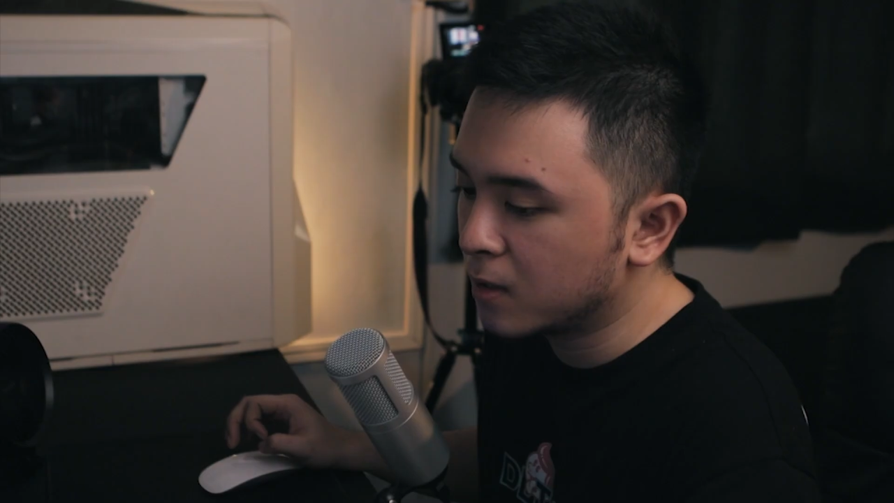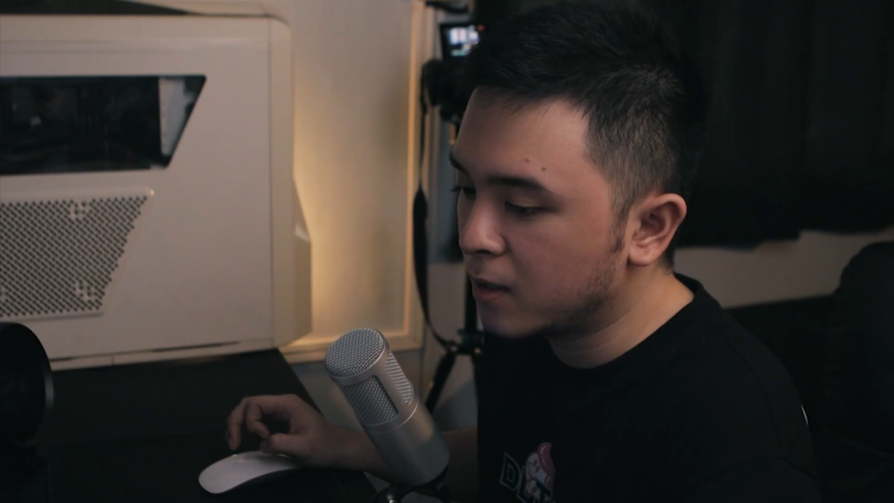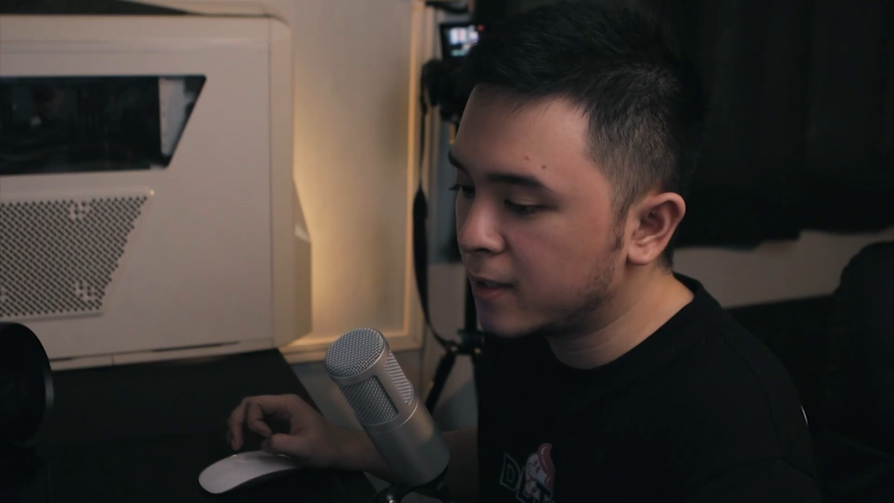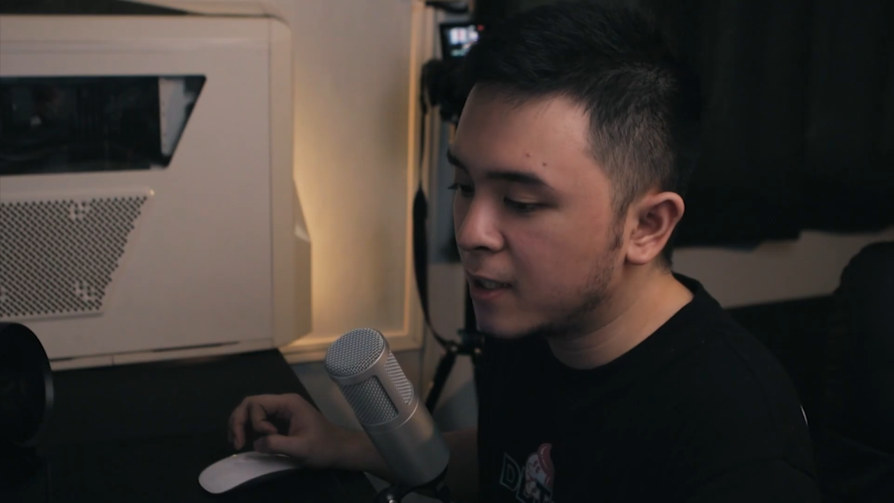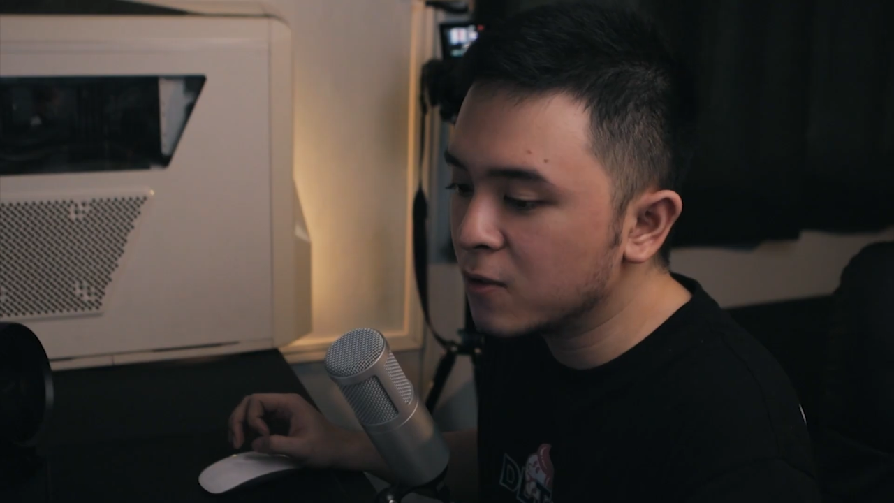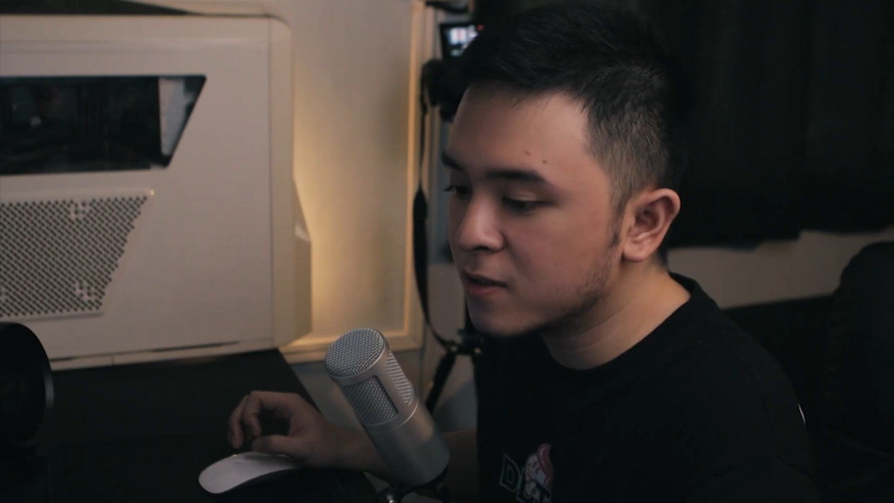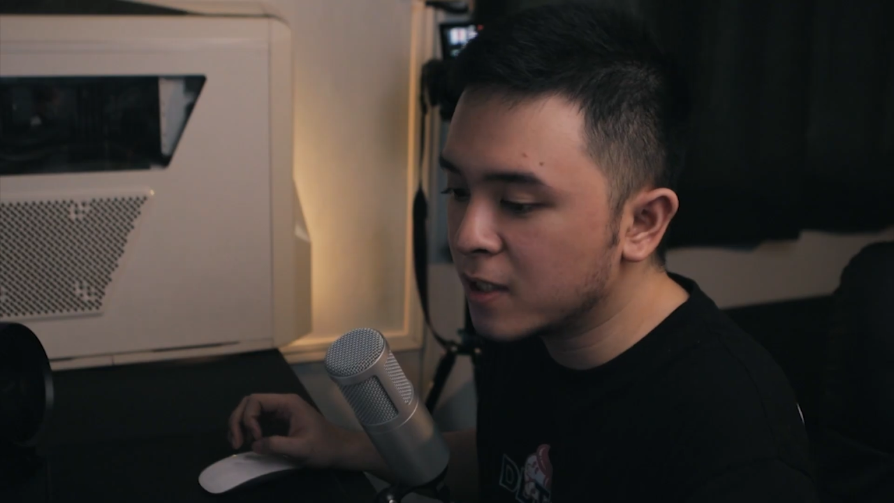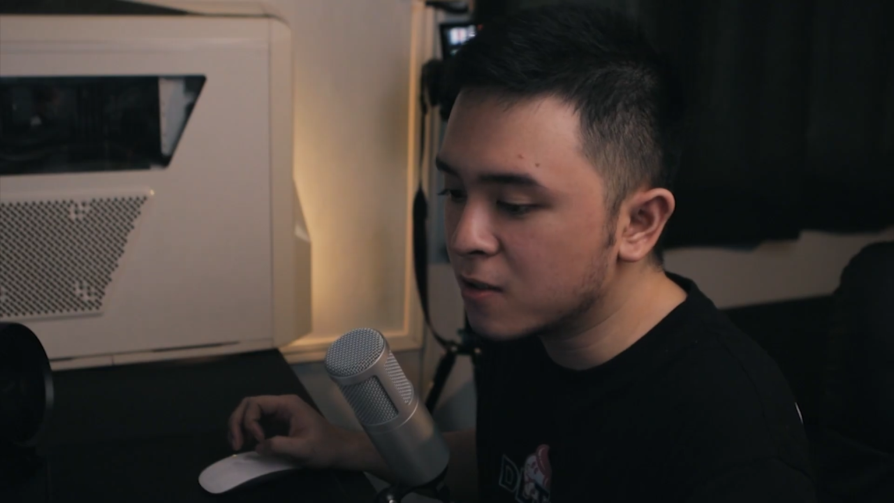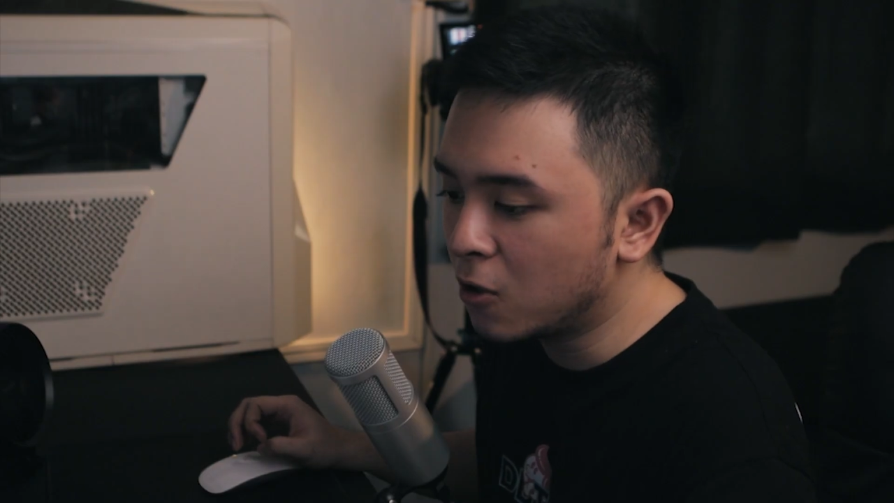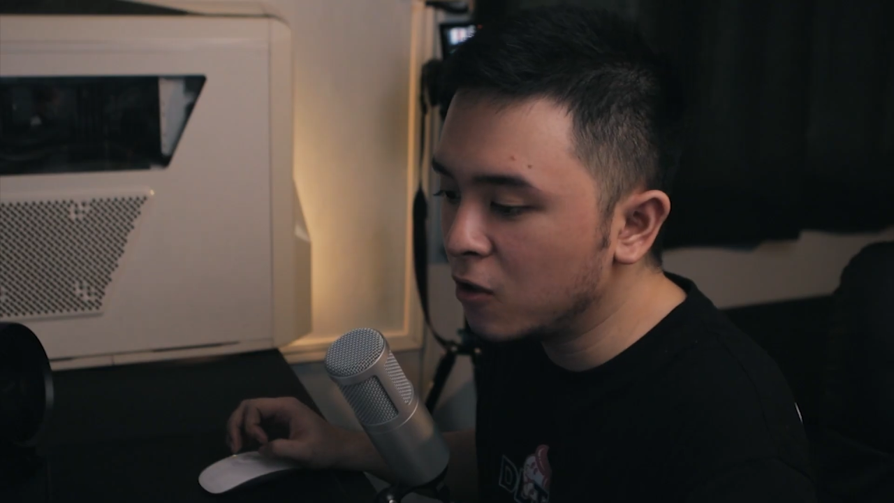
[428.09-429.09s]
And now
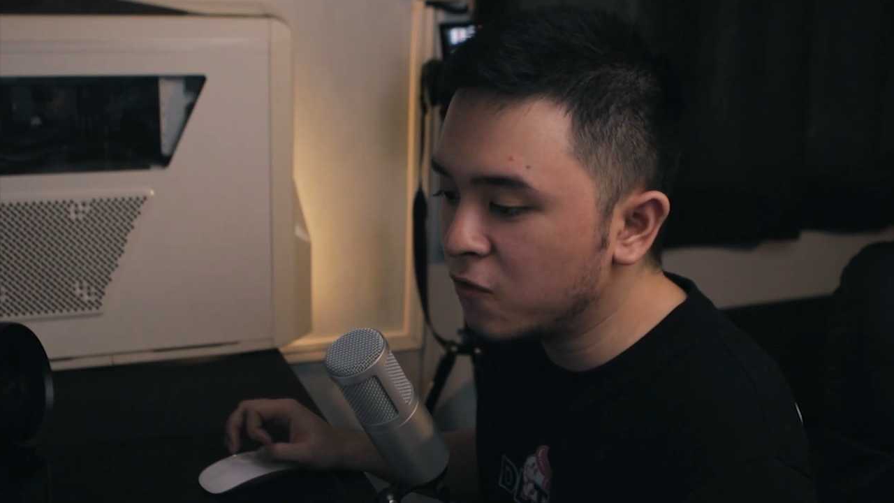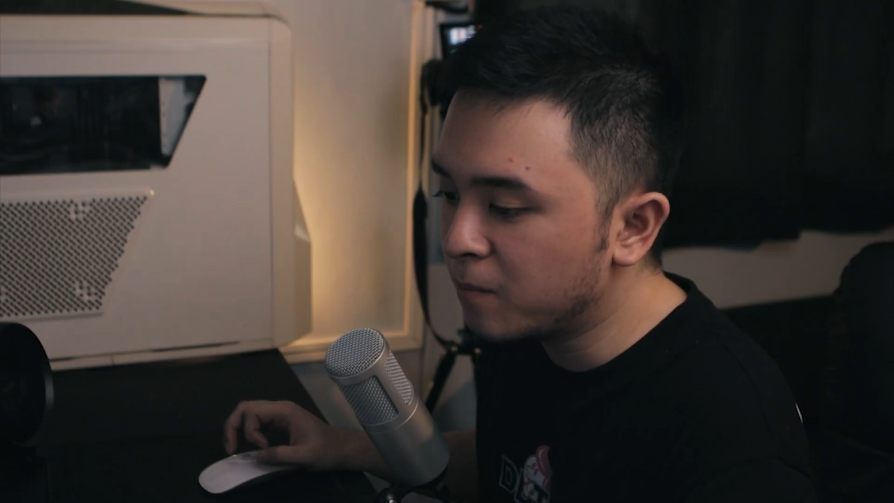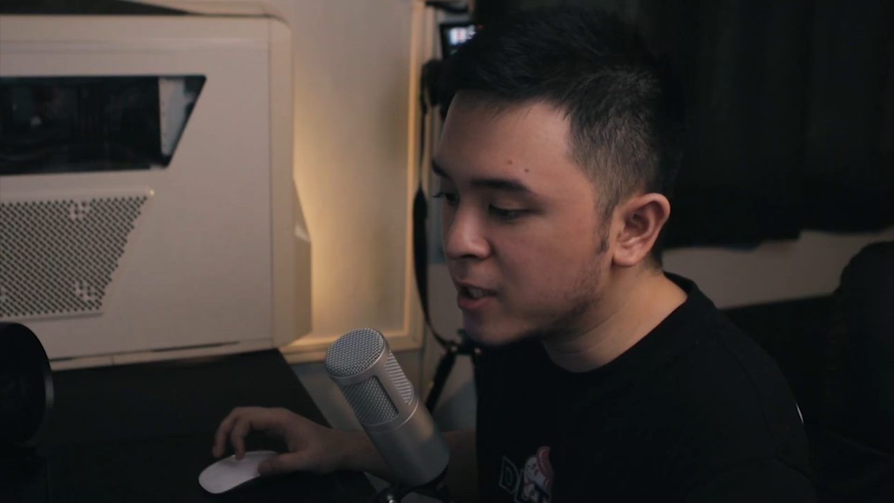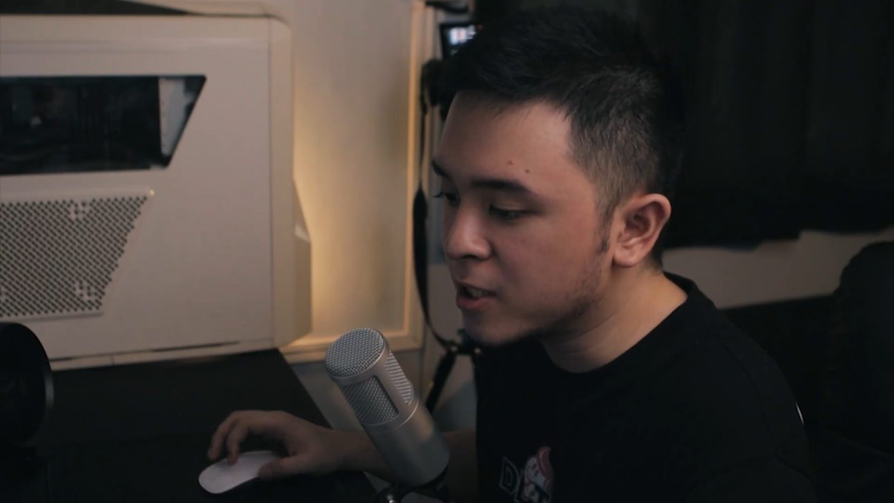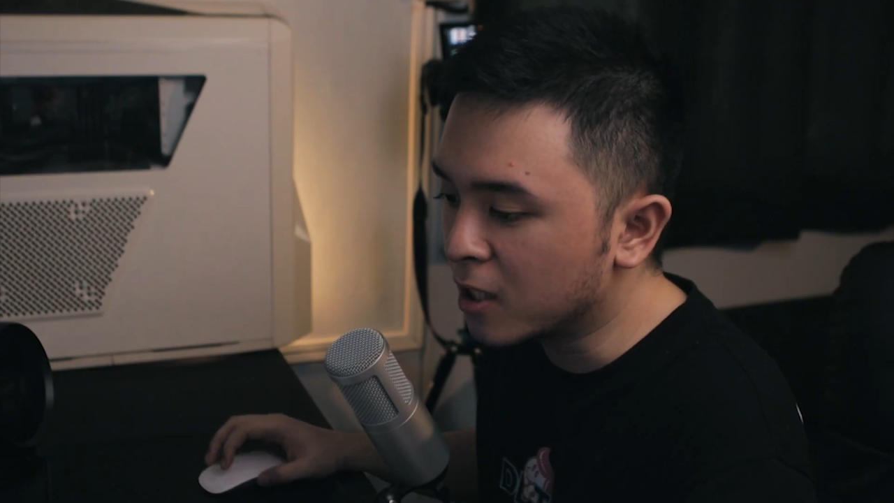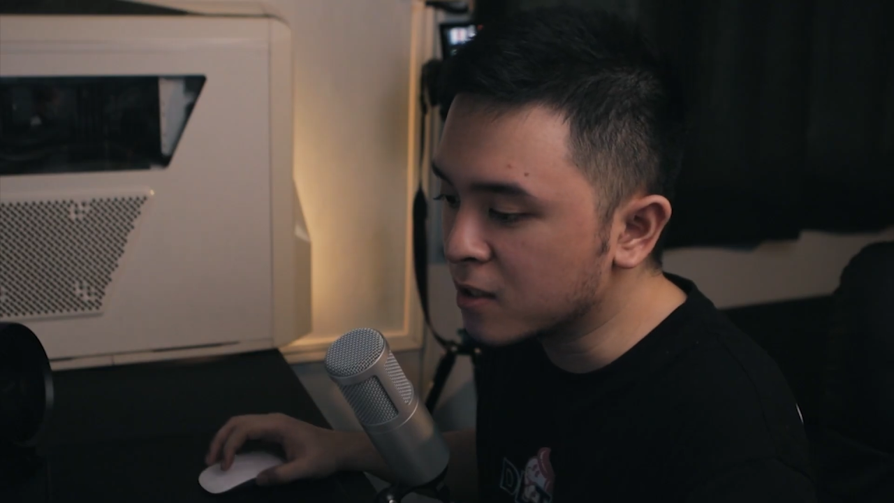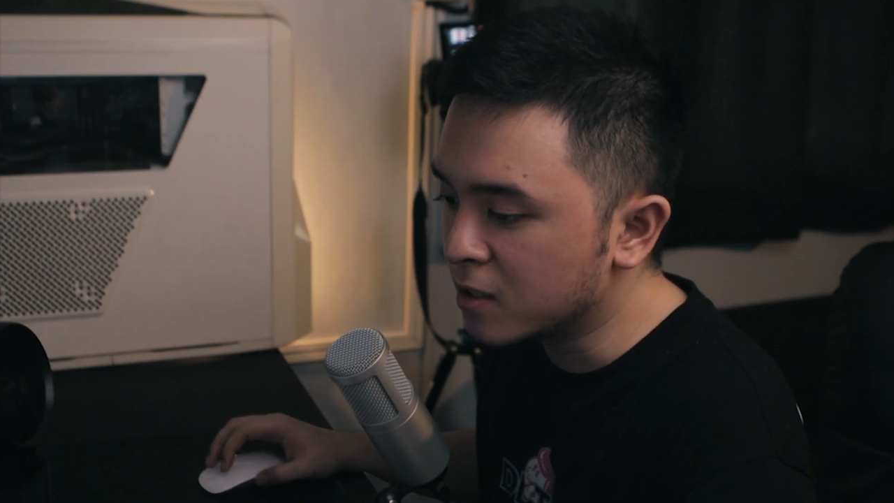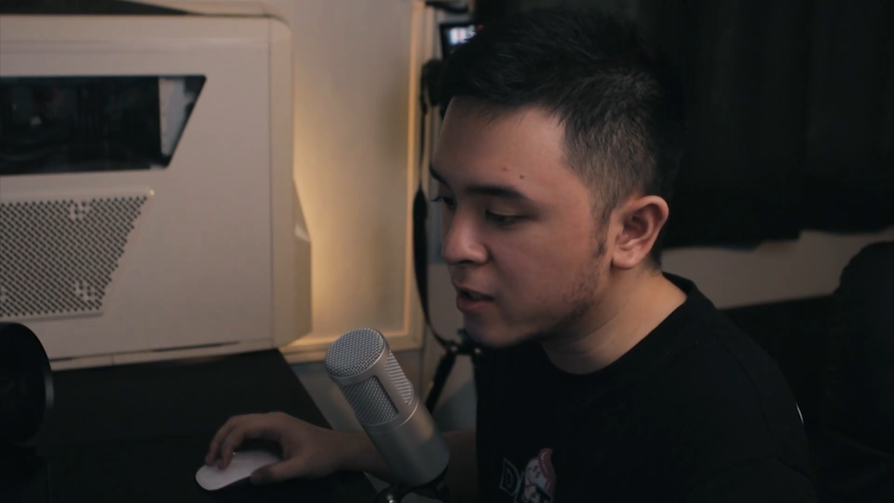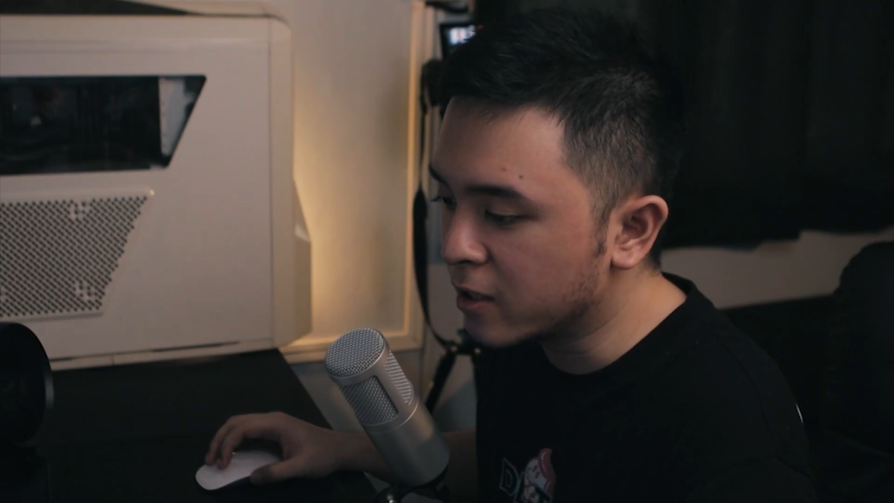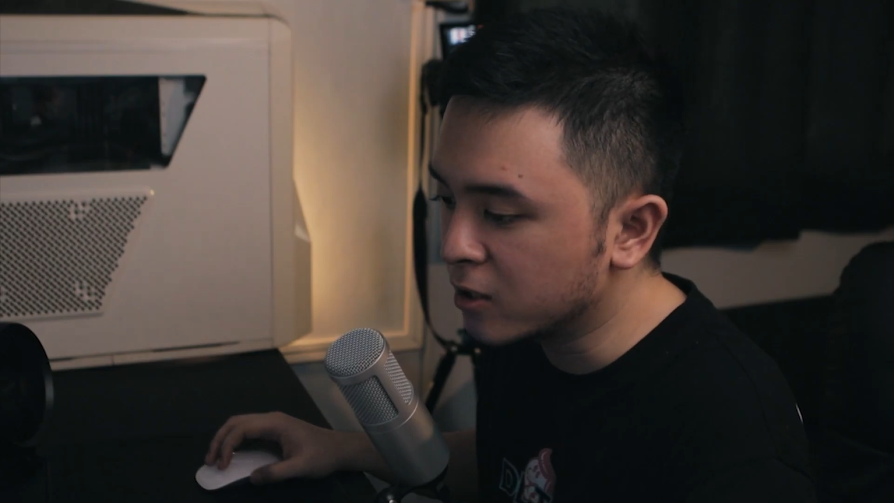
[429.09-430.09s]
since all of my shots
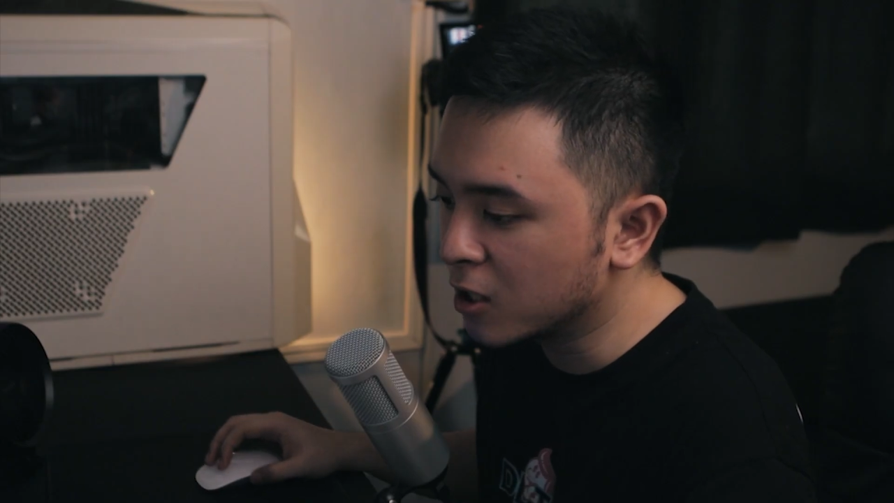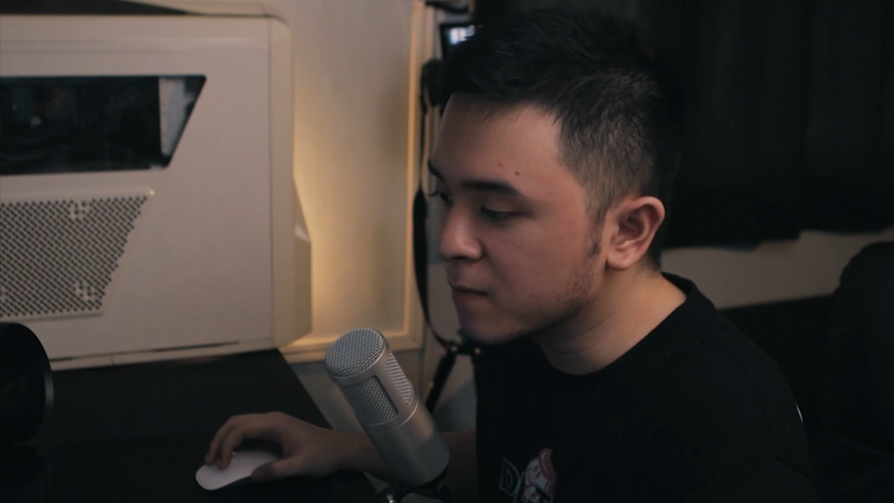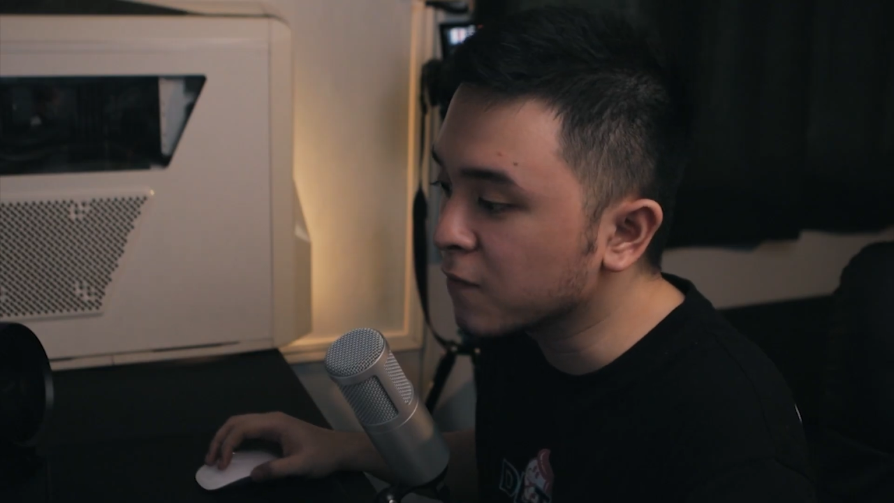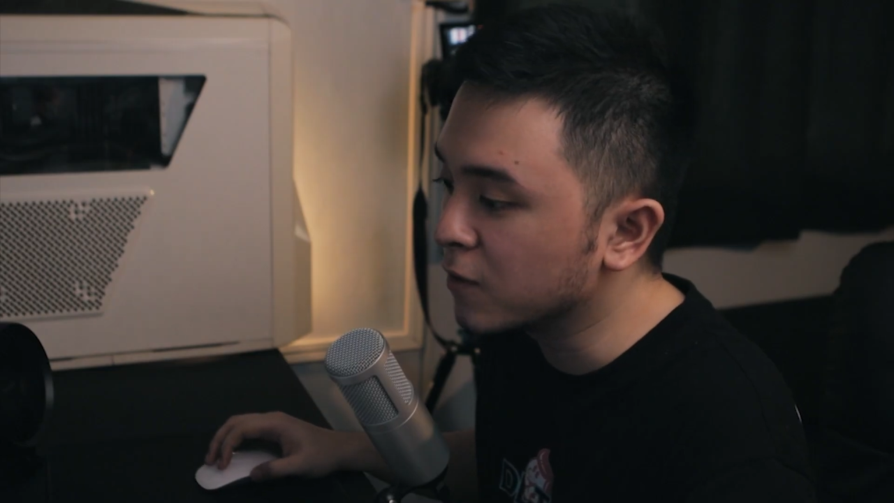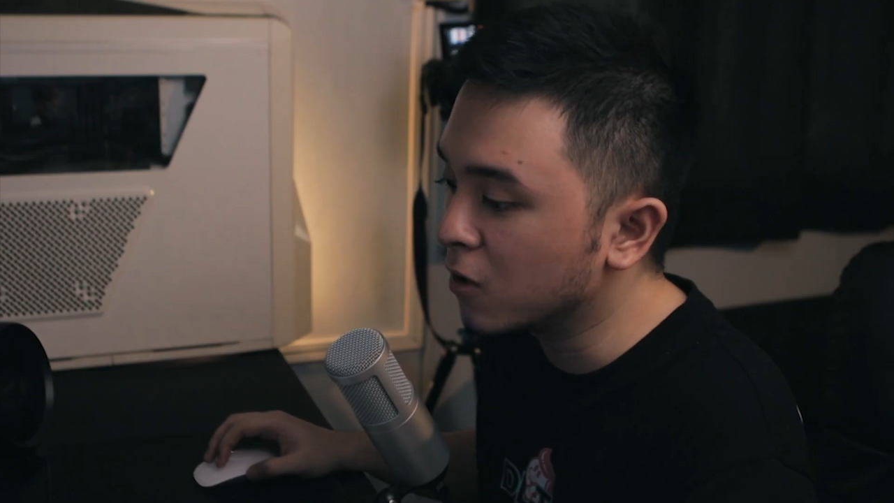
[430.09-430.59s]
here in terms of